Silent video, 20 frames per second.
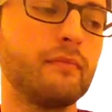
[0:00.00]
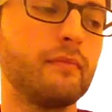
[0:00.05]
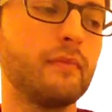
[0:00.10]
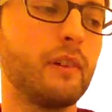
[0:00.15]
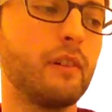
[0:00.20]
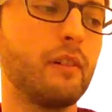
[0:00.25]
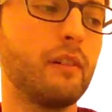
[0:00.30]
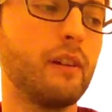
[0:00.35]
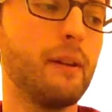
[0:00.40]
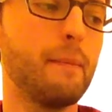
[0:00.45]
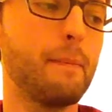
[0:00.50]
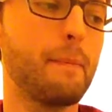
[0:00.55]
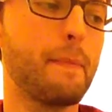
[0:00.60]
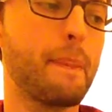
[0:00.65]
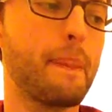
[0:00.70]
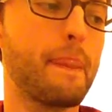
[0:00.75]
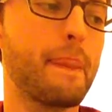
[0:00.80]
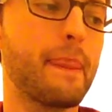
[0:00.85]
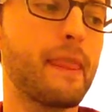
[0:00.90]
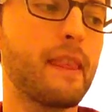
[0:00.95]
Alright,
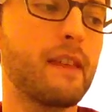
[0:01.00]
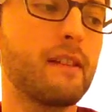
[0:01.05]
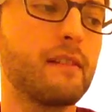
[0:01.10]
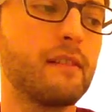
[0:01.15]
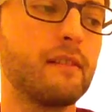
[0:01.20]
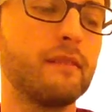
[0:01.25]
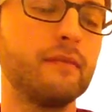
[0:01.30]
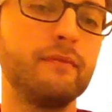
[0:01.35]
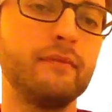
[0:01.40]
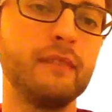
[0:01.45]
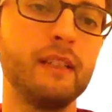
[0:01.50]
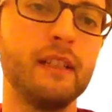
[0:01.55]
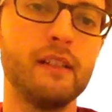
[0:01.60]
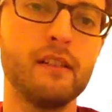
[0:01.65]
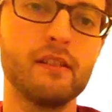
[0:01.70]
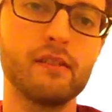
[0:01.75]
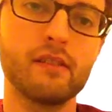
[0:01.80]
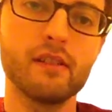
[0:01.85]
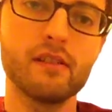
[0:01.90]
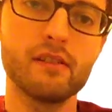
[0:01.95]

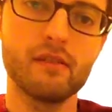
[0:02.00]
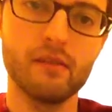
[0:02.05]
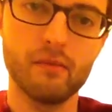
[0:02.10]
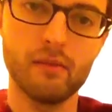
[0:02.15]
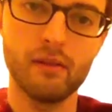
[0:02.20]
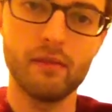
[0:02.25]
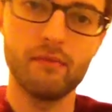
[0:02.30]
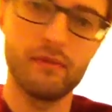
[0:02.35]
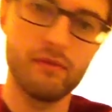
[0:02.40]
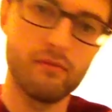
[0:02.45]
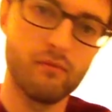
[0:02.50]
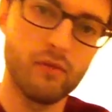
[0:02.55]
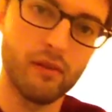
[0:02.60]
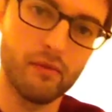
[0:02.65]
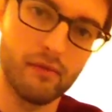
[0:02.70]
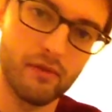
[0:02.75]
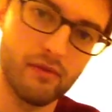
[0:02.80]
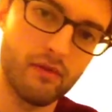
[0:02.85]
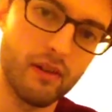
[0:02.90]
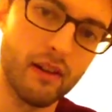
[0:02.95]
so that's what I
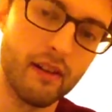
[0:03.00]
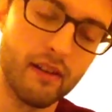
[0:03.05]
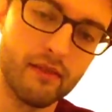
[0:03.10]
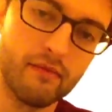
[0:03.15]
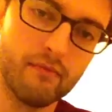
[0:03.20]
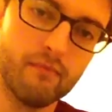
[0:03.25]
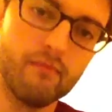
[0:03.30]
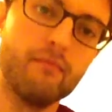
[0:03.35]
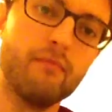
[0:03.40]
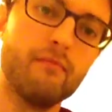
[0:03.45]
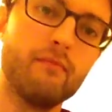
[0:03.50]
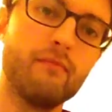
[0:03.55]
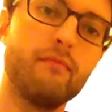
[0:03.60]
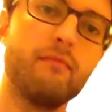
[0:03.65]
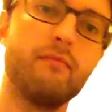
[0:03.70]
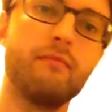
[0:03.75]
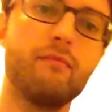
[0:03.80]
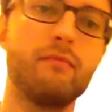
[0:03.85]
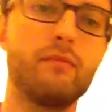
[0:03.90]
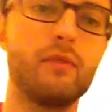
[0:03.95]
was trying to
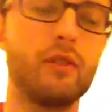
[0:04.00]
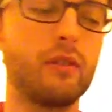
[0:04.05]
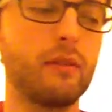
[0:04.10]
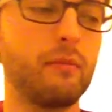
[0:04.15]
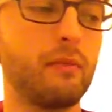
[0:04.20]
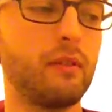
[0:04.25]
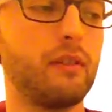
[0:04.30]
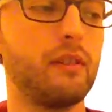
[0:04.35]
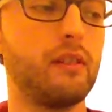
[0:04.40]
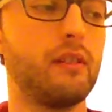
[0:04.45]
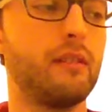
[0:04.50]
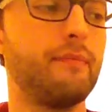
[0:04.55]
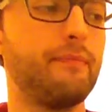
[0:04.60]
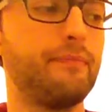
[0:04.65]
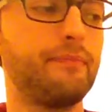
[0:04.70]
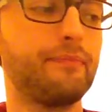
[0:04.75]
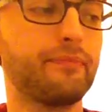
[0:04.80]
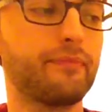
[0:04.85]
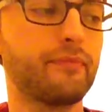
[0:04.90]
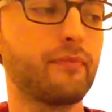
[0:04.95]
talk about here,
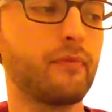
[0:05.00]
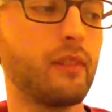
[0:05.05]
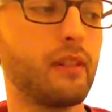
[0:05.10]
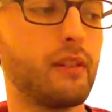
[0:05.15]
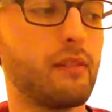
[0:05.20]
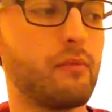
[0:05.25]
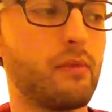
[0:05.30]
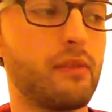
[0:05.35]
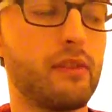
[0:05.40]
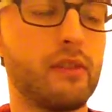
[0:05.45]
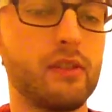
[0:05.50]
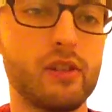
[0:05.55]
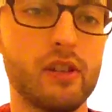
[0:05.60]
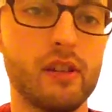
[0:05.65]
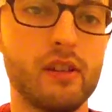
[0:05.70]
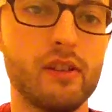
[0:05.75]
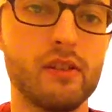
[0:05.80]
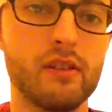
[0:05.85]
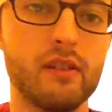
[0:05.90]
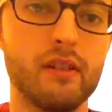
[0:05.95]
with the
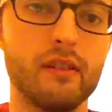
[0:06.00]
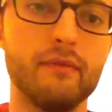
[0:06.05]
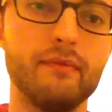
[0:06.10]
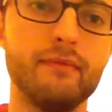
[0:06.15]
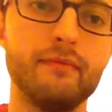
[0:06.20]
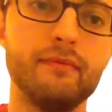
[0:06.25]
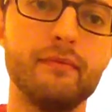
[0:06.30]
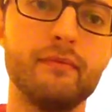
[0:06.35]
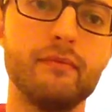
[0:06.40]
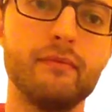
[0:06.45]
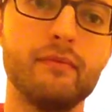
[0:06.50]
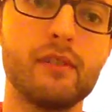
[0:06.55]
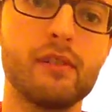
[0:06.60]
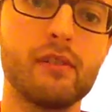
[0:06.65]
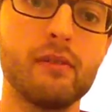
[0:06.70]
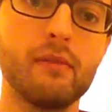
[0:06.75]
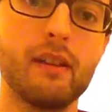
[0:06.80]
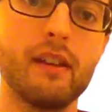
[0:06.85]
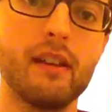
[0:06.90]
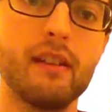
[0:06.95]
change here.
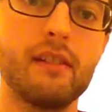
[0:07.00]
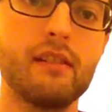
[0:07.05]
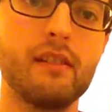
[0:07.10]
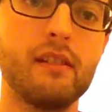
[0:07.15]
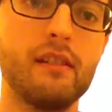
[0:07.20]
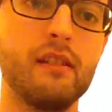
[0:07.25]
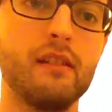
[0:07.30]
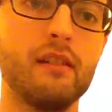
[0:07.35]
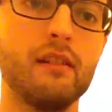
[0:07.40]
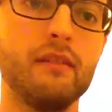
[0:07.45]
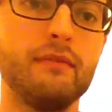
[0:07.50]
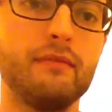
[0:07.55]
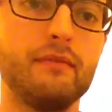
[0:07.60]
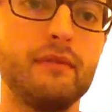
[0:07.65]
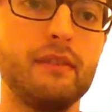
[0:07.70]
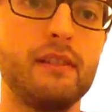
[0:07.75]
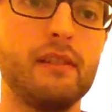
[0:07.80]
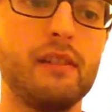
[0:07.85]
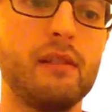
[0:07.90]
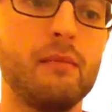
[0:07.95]
So we get to here,
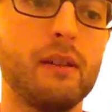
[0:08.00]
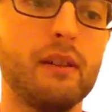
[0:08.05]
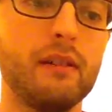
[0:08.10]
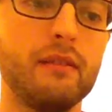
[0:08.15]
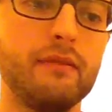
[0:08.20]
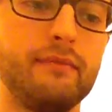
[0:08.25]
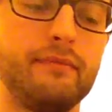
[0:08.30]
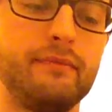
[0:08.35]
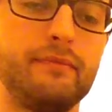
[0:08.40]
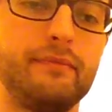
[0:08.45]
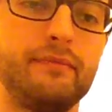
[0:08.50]
G minor,